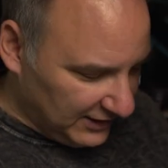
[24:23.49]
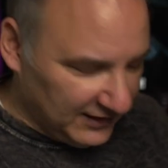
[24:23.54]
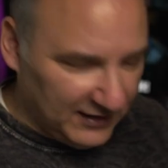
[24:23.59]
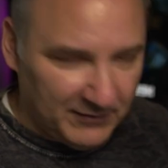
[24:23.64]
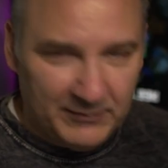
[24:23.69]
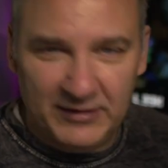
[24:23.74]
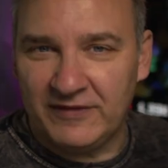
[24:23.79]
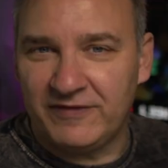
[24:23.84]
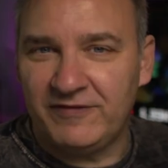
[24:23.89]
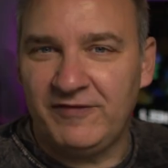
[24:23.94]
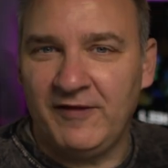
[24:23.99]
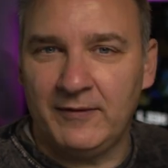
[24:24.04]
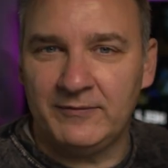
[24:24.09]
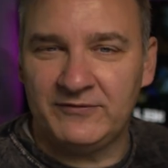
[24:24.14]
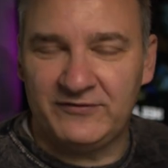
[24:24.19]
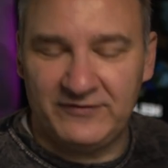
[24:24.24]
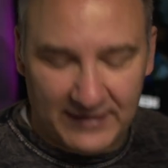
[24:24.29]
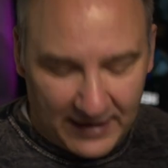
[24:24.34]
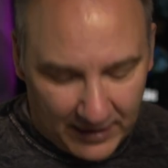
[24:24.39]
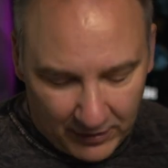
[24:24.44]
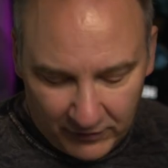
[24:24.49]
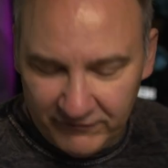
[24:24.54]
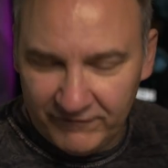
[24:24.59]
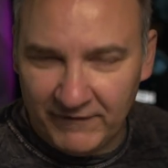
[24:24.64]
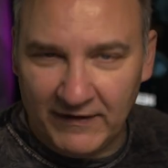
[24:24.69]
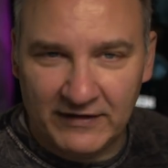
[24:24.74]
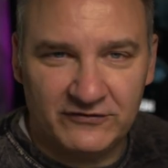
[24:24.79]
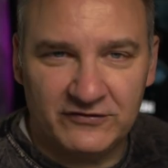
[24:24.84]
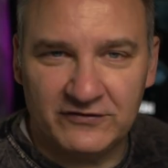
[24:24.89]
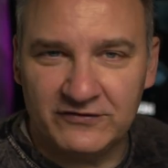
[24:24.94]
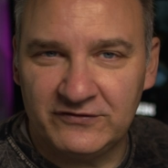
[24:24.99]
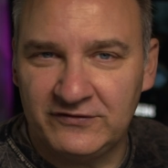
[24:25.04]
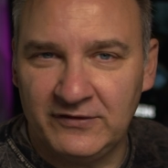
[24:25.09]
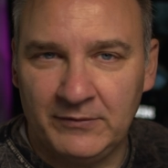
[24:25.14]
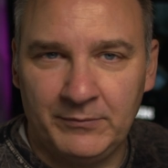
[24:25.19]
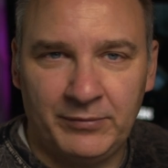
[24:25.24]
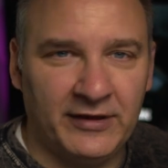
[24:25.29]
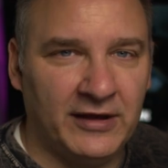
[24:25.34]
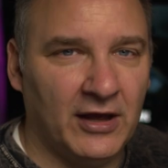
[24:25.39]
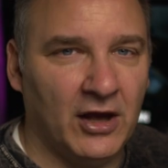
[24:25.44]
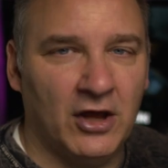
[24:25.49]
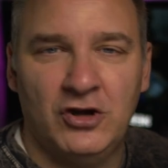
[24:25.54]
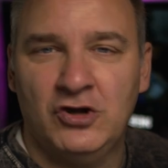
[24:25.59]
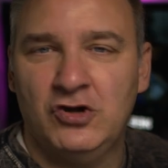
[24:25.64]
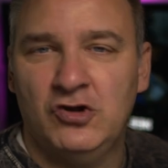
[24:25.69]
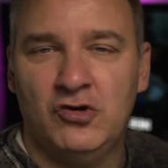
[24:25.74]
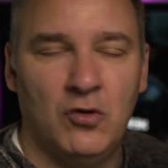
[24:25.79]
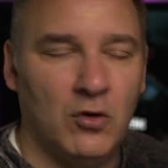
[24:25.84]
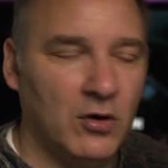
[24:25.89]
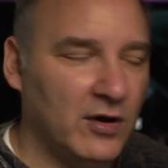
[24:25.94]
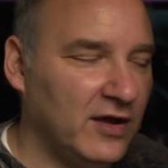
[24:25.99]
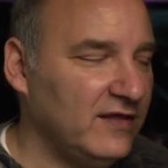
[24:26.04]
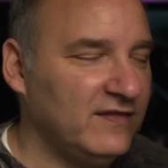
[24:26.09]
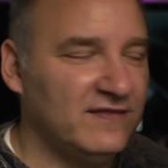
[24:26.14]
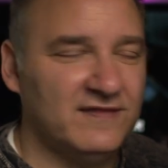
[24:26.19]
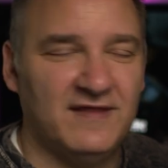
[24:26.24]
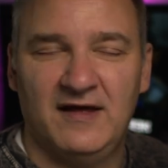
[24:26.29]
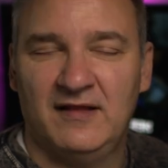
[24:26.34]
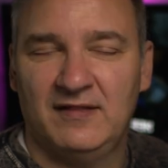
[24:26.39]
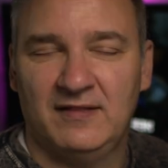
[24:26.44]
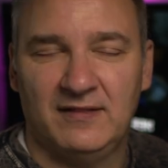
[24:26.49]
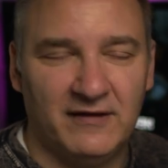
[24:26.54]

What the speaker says: Give me a thumbs down if I just simply annoy the